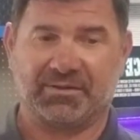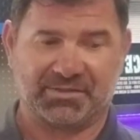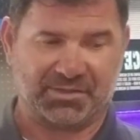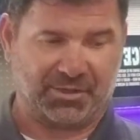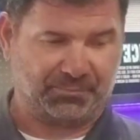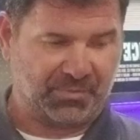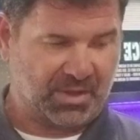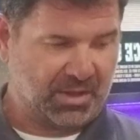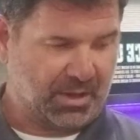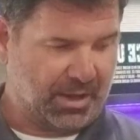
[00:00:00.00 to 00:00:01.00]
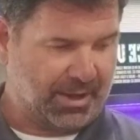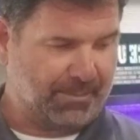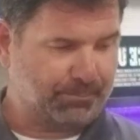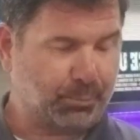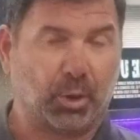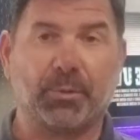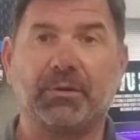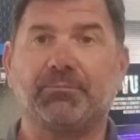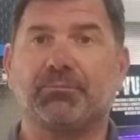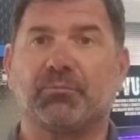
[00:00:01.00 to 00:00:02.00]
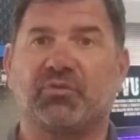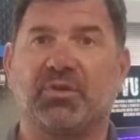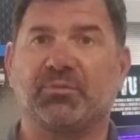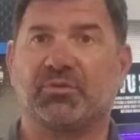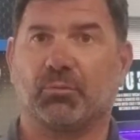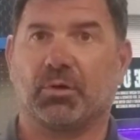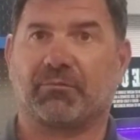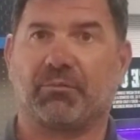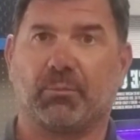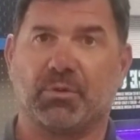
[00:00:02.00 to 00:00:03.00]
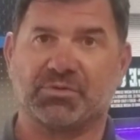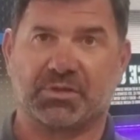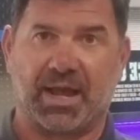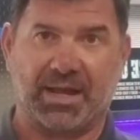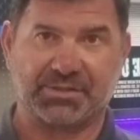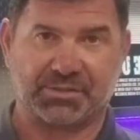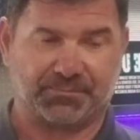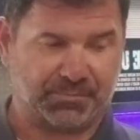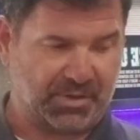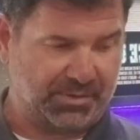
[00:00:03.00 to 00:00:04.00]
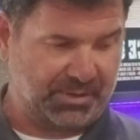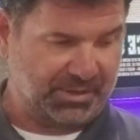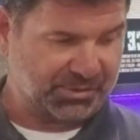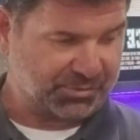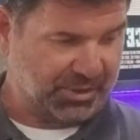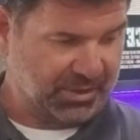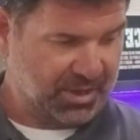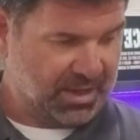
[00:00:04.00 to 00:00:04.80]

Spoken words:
So bourbon seems to work for most guys in the industry.